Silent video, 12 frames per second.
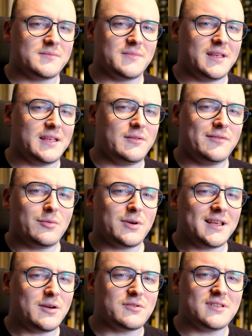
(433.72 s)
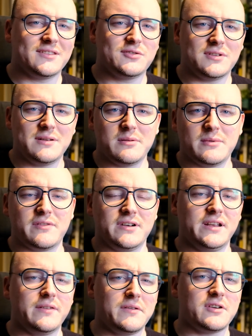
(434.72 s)
if you want to go into a little bit of a
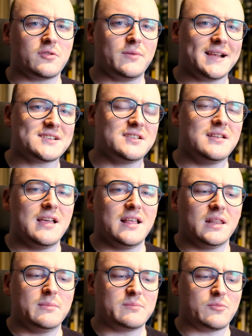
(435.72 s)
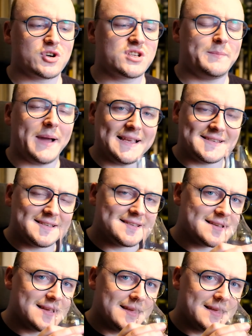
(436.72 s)
different direction, a little bit more spices,